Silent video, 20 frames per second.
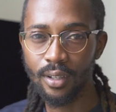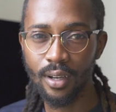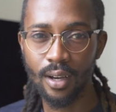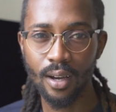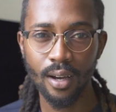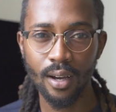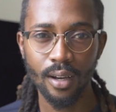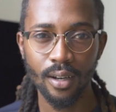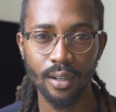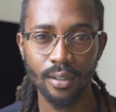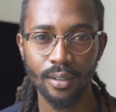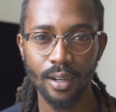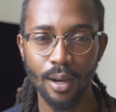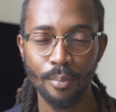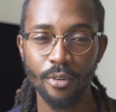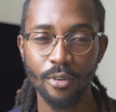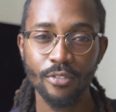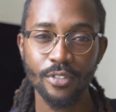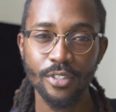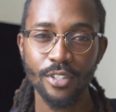Uh,
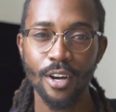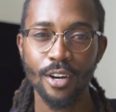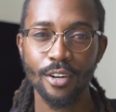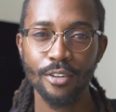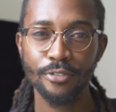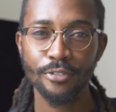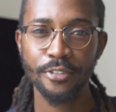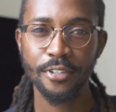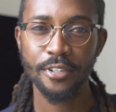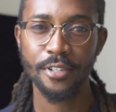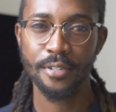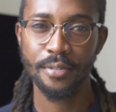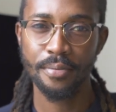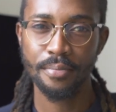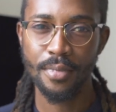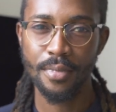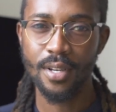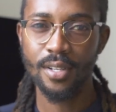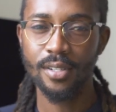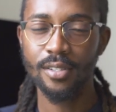I'm a photographer
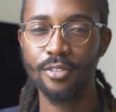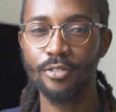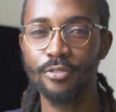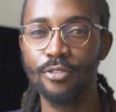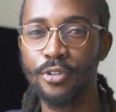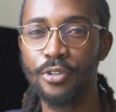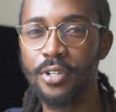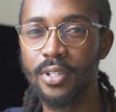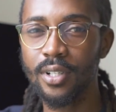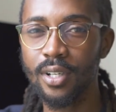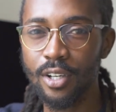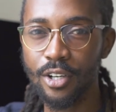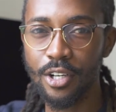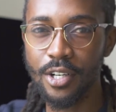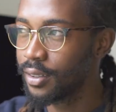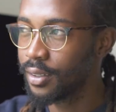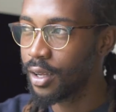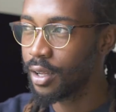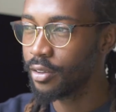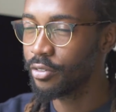based in Florida.
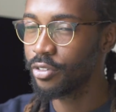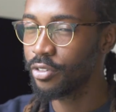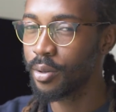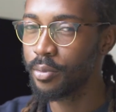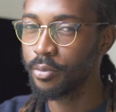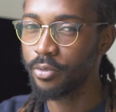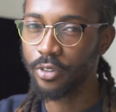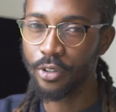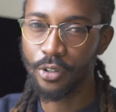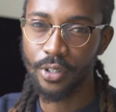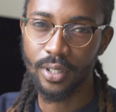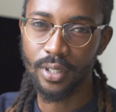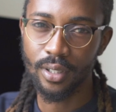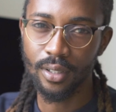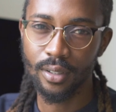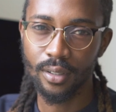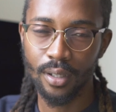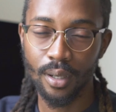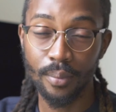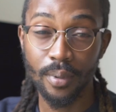Correct? Not from
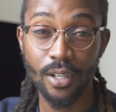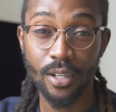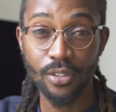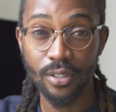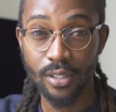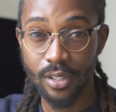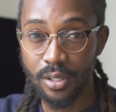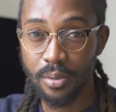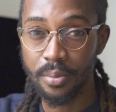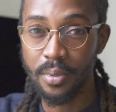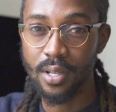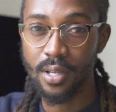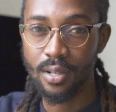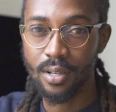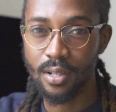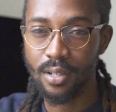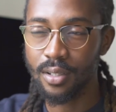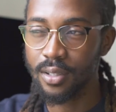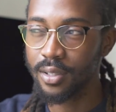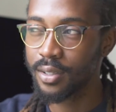Florida. I'm actually
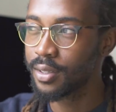Jamaican.